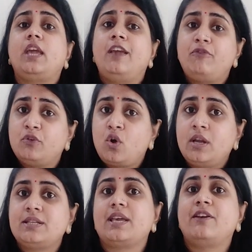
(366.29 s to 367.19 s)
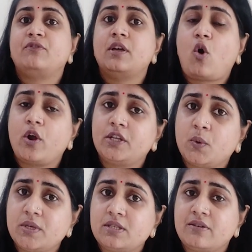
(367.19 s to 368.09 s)
If not, if the audio
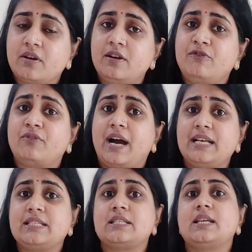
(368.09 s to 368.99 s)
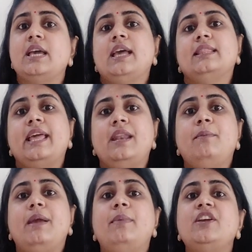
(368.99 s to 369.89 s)
is real fast, then
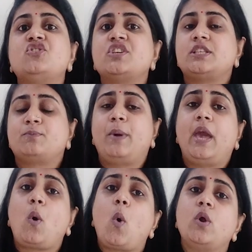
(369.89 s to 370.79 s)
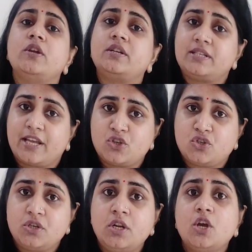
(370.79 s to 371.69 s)
maybe just pay all your
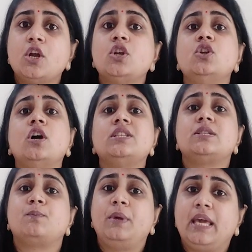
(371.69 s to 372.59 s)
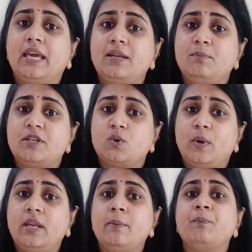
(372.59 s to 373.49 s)
attention. Do not speak in
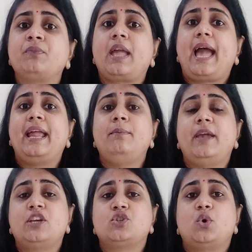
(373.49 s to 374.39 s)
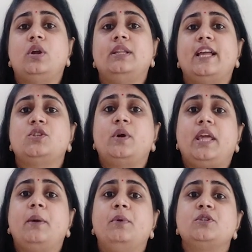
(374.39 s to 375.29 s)
between and make sure that you
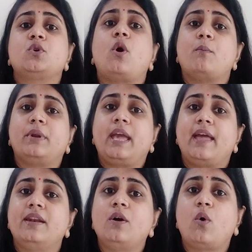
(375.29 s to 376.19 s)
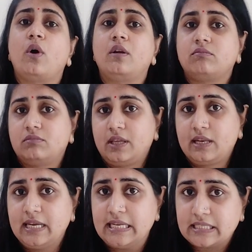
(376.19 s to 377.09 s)
are able to comprehend or
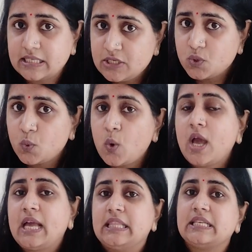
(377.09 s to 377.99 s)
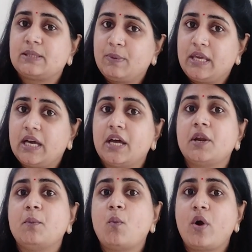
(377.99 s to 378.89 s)
listen to the
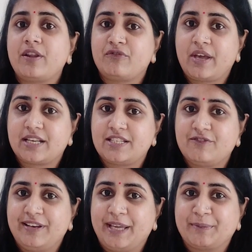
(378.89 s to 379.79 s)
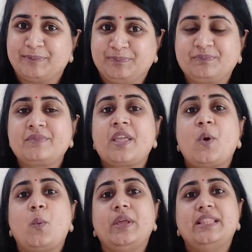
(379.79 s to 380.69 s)
speaker more effectively.
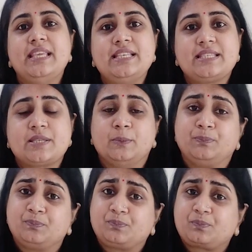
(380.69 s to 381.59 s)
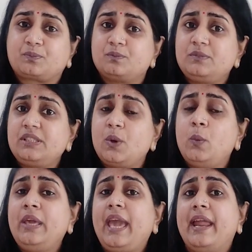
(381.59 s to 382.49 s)
With this,
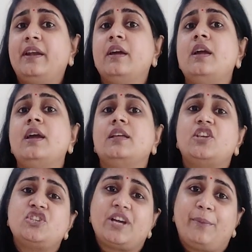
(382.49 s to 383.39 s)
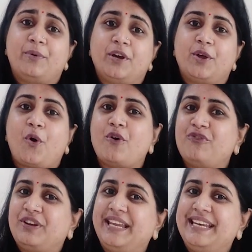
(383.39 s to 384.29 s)
we end the chapter
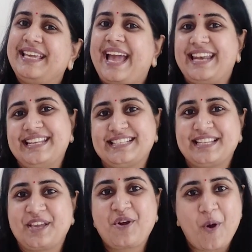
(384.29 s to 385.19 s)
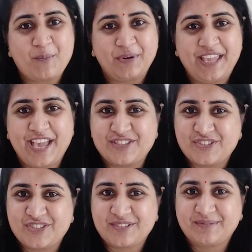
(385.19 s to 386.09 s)
of reading and listening
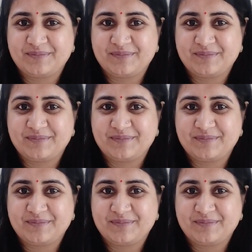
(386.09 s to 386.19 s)
comprehension.